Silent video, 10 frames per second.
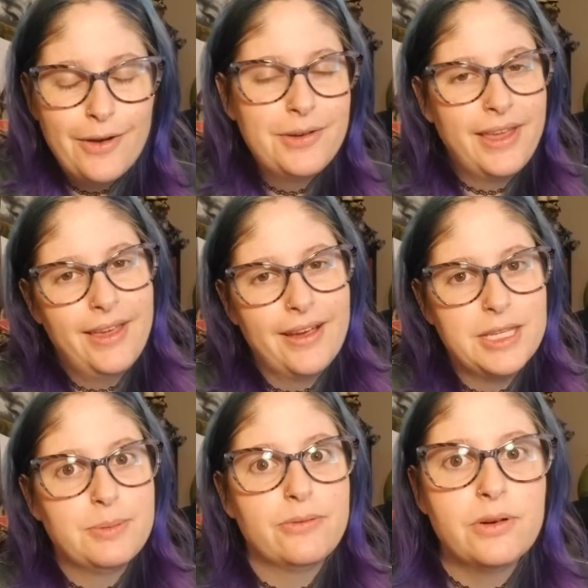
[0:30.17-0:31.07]
Okay, guys,
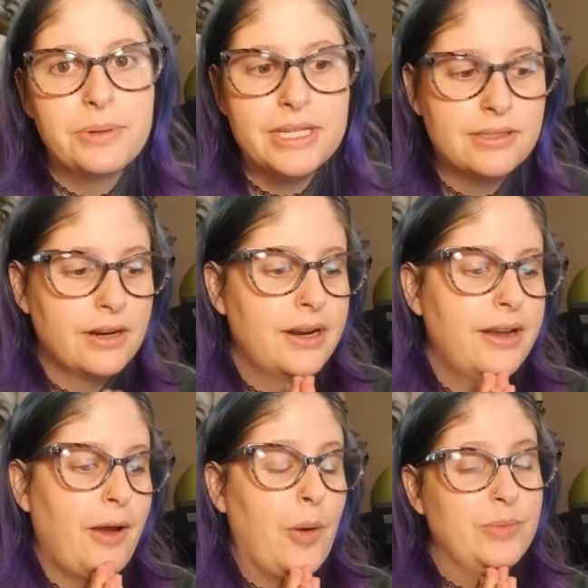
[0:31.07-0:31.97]
before we get
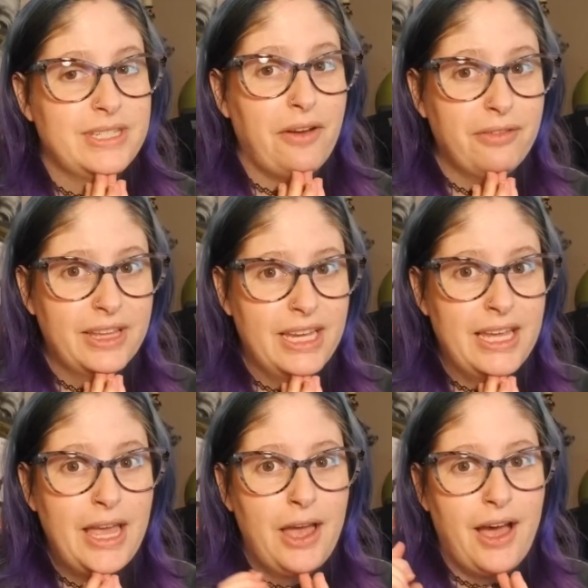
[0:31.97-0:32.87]
started, um, definitely
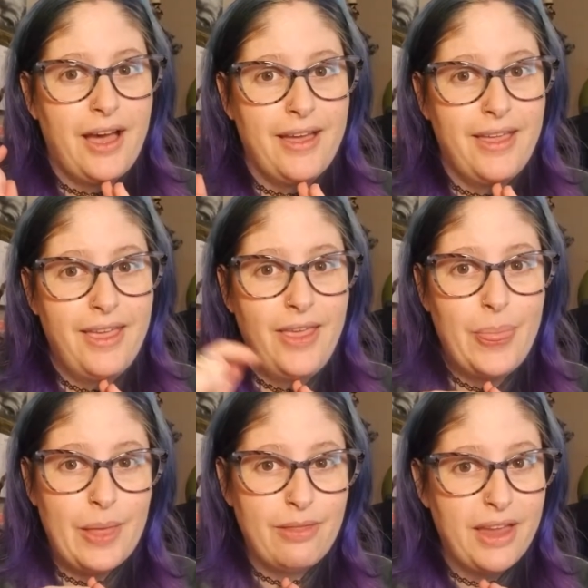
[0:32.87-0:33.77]
uh, hit
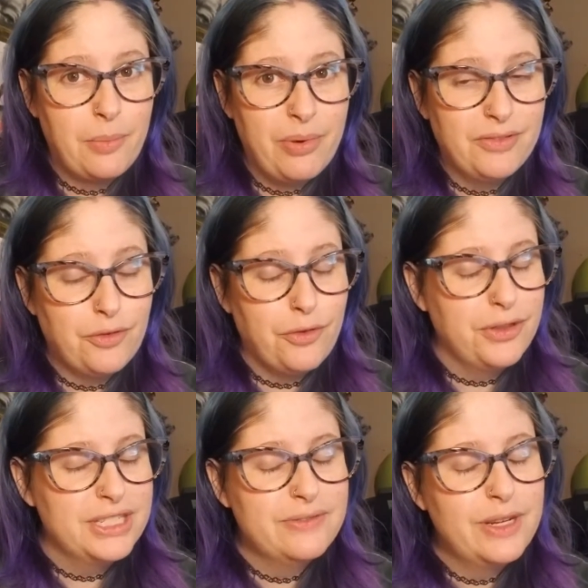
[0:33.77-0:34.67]
the like button for
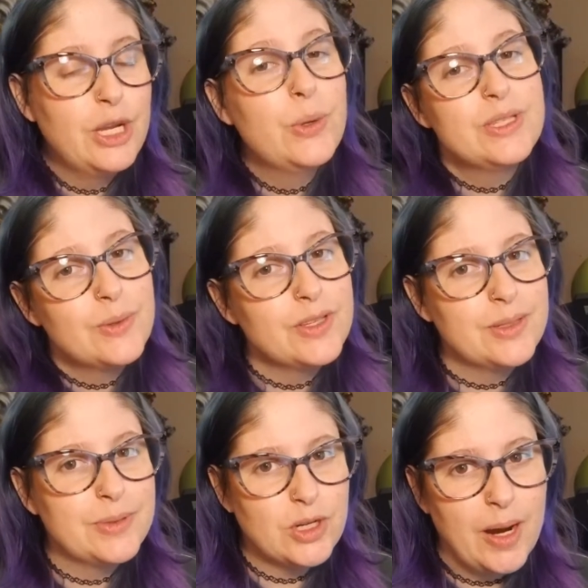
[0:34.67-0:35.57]
this video as well as
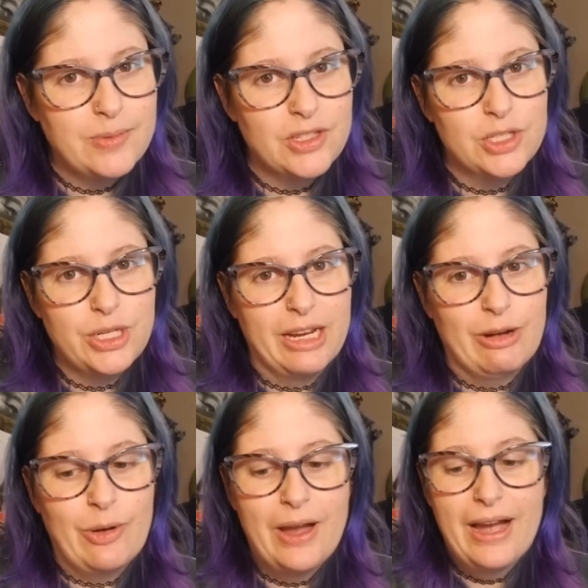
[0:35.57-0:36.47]
subscribe to the
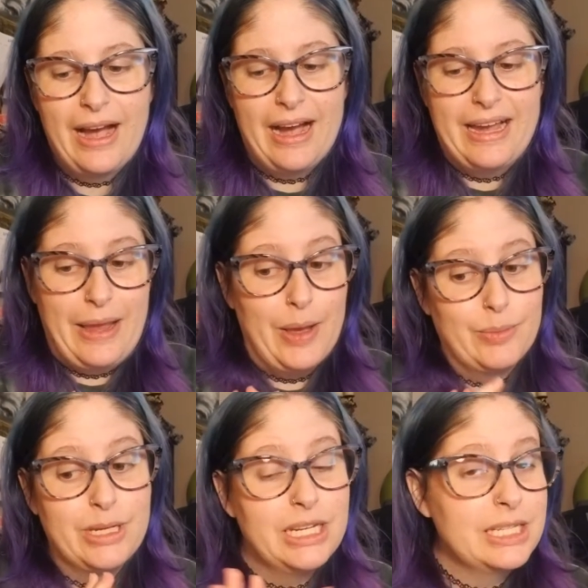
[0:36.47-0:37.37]
channel. I am
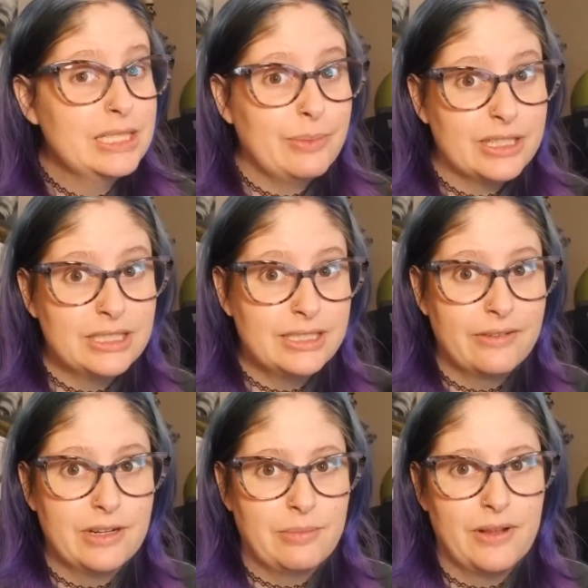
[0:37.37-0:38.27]
getting these boxes
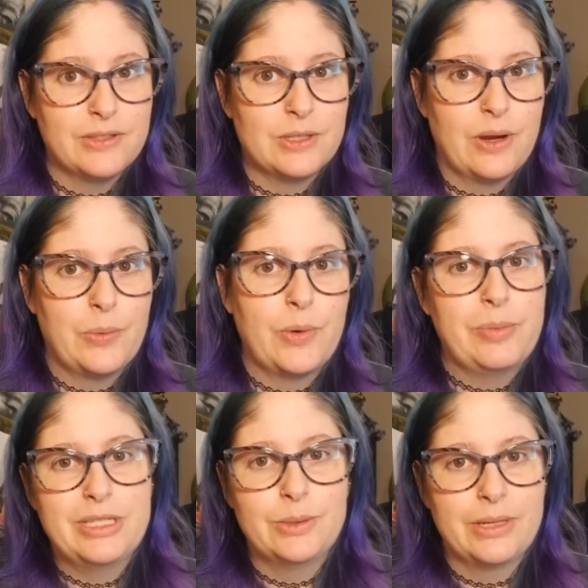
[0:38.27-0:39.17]
every month, so I will
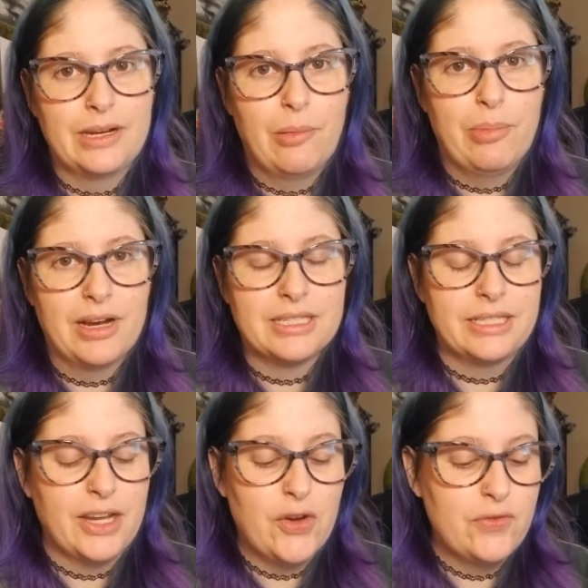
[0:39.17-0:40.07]
be doing an
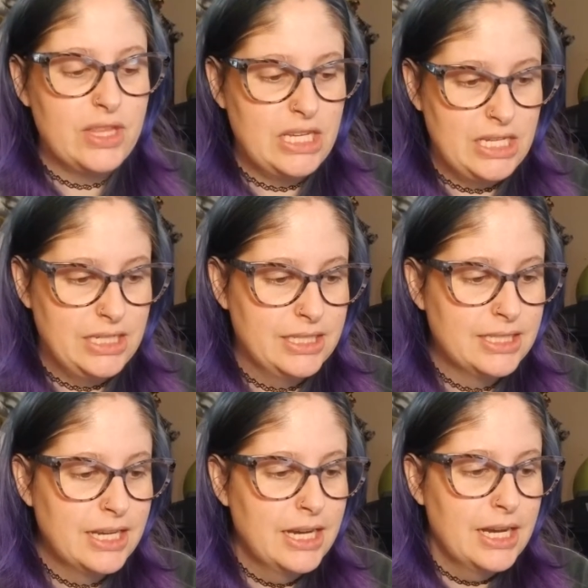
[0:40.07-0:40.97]
unboxing of these.
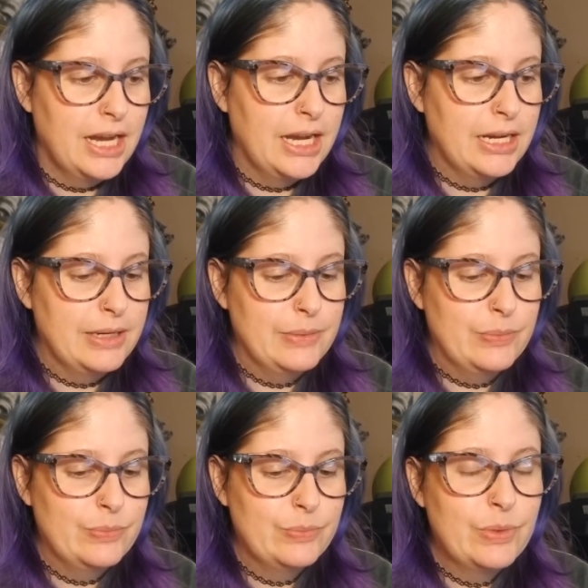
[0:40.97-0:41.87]

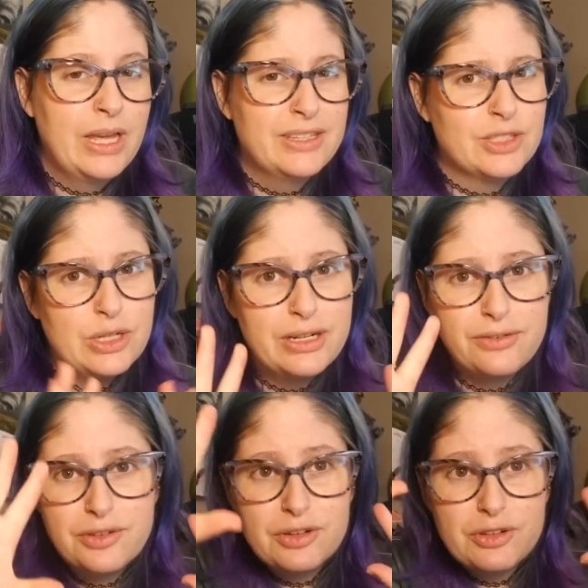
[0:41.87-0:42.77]
Um, sorry
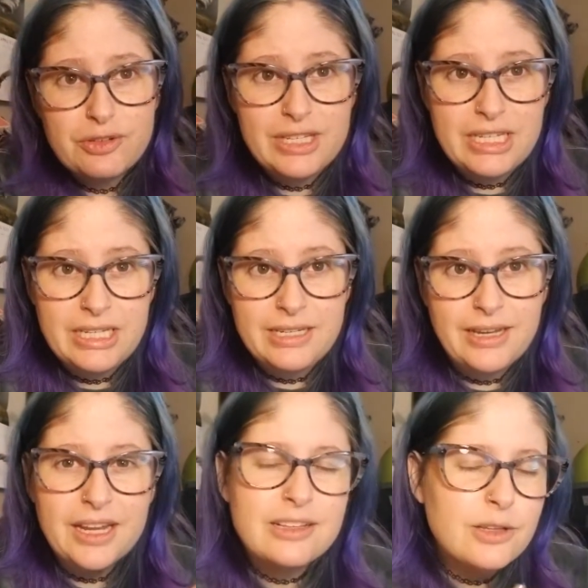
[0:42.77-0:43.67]
for the
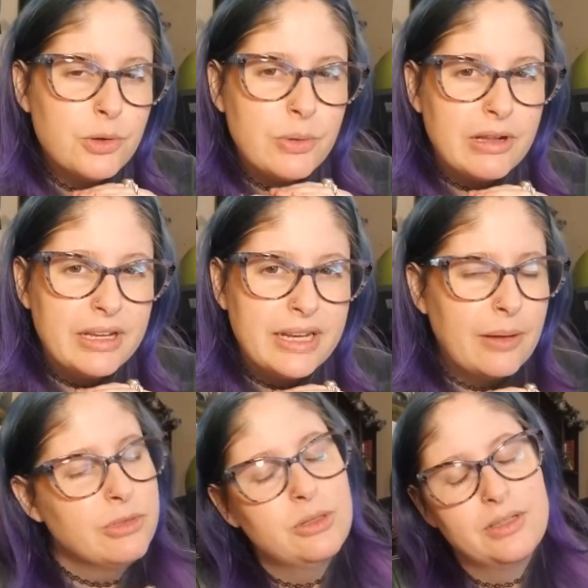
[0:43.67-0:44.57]
kind of low quality.
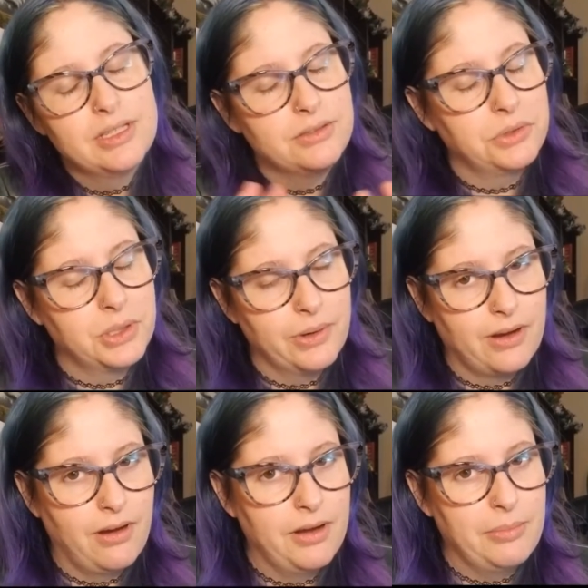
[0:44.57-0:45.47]
I'm doing this really quick
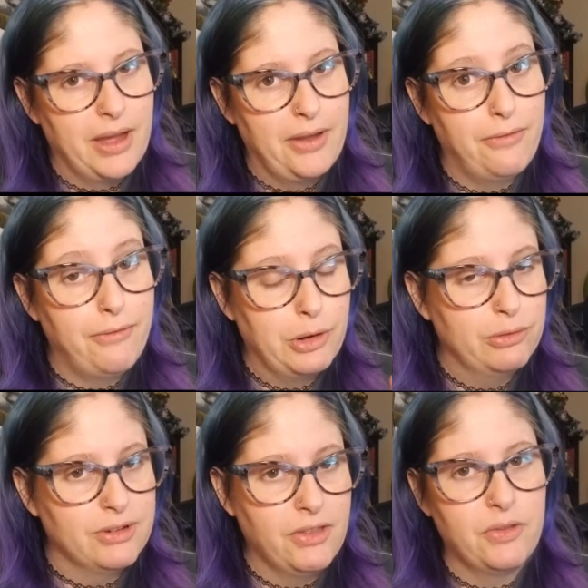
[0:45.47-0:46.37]
on my phone
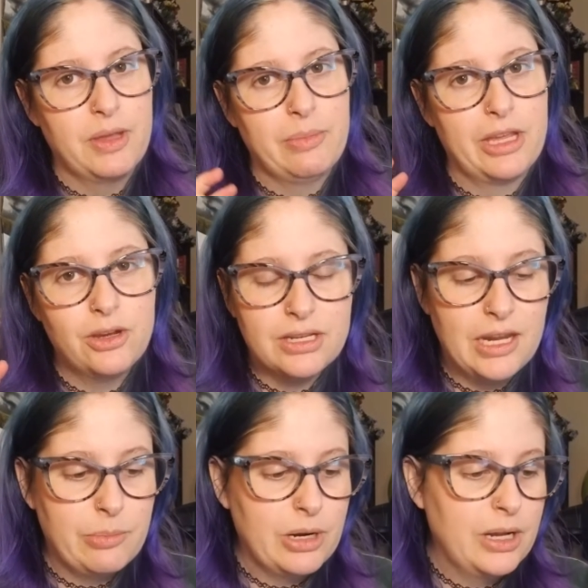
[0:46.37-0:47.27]
rather than my good
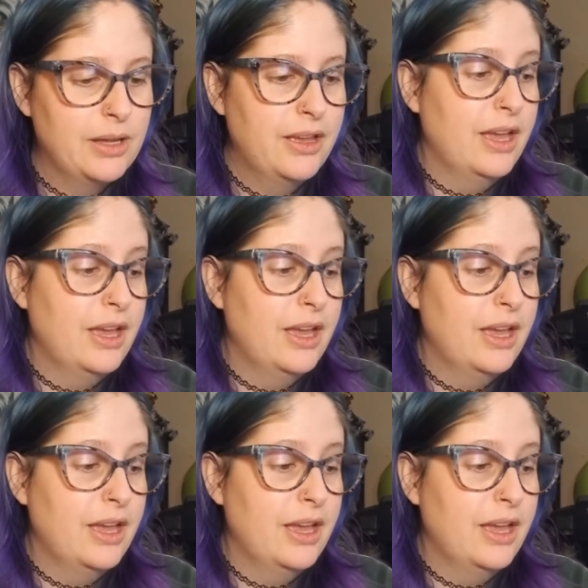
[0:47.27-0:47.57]
camera.